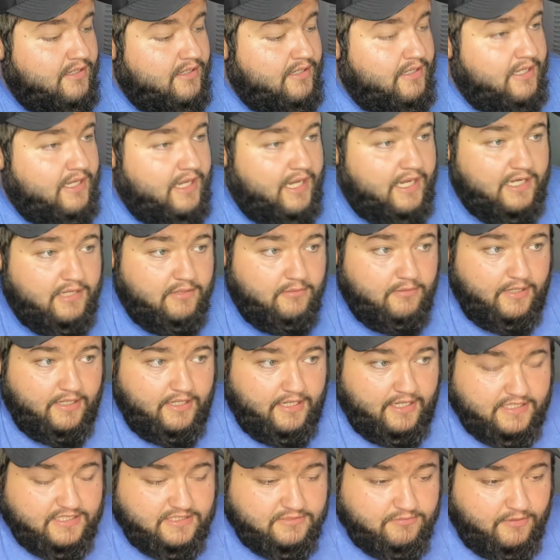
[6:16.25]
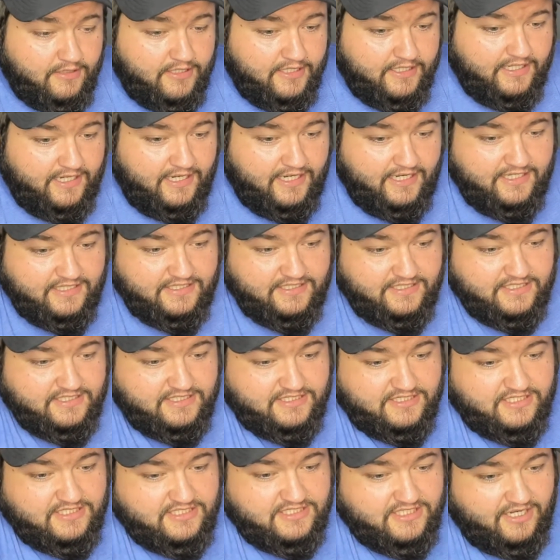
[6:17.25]
anyway, I just want to kind of
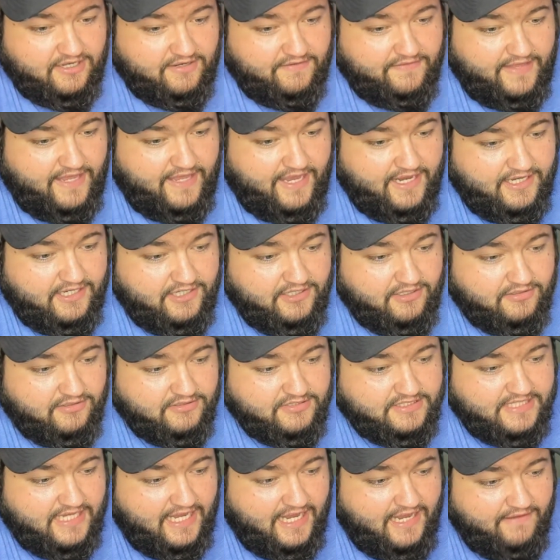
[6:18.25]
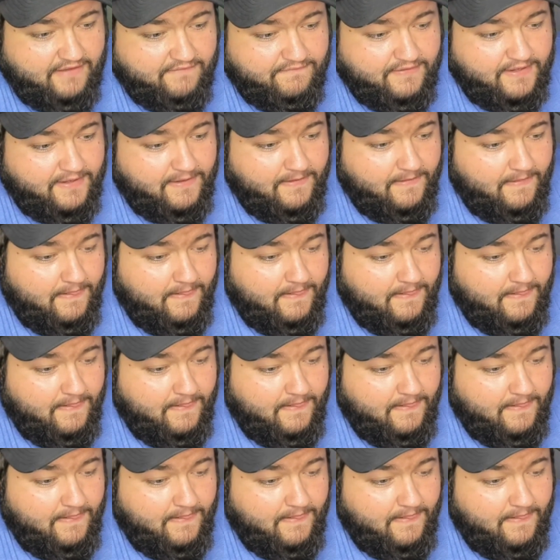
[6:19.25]
just to share that, just have